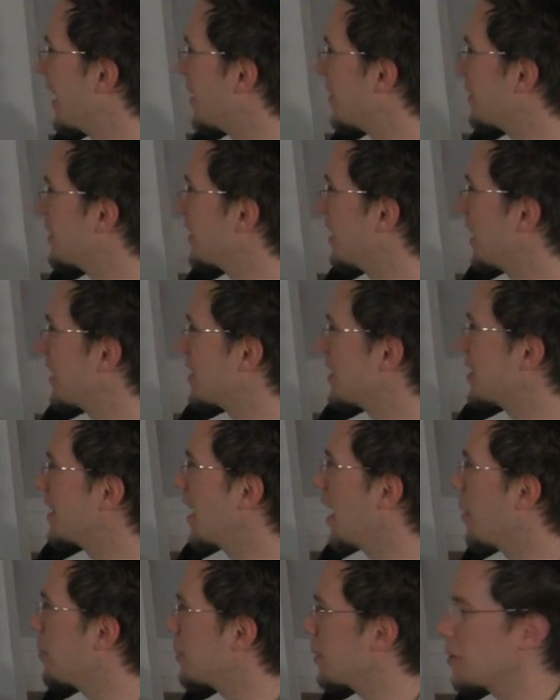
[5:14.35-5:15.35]
now when you get to
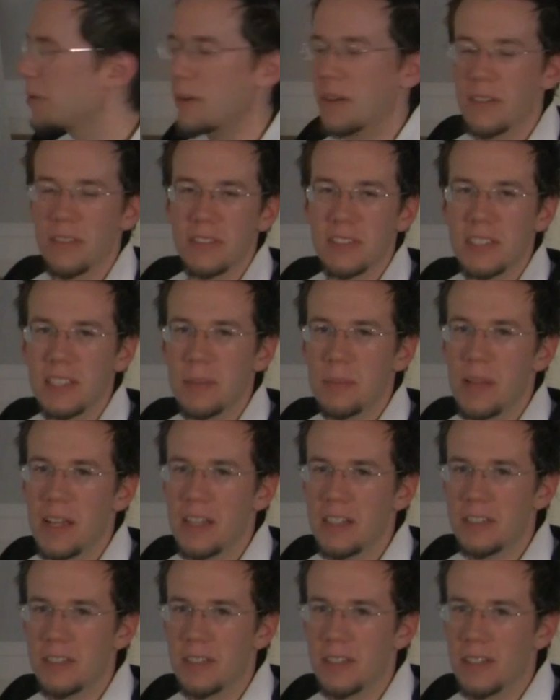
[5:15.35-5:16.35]
the upper chord of C
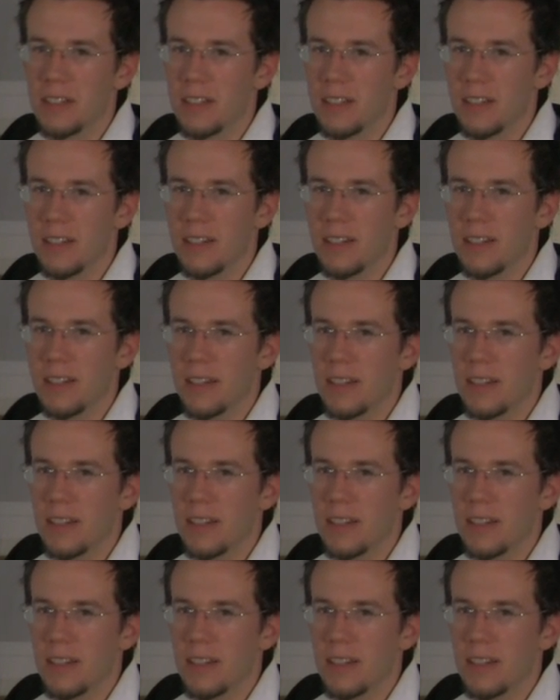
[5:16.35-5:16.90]
major,